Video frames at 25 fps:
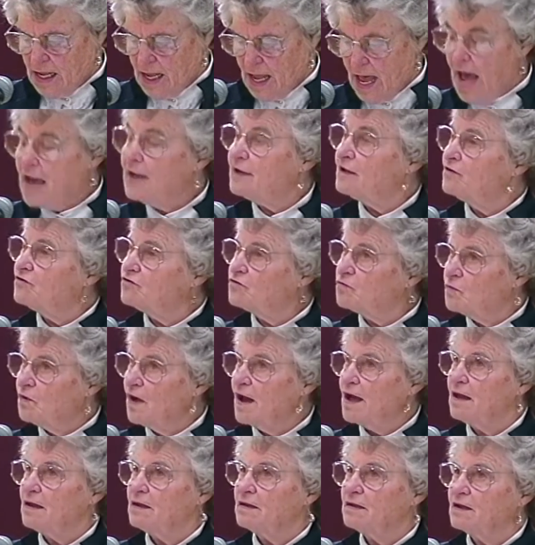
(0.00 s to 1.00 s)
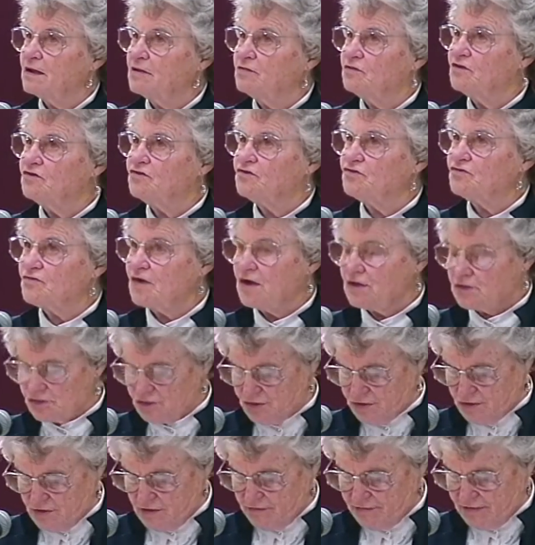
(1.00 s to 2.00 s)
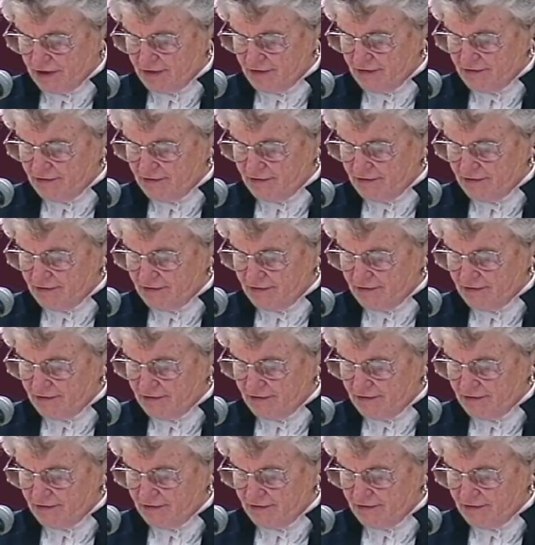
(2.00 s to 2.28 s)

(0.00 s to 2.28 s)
and as well in the structure of our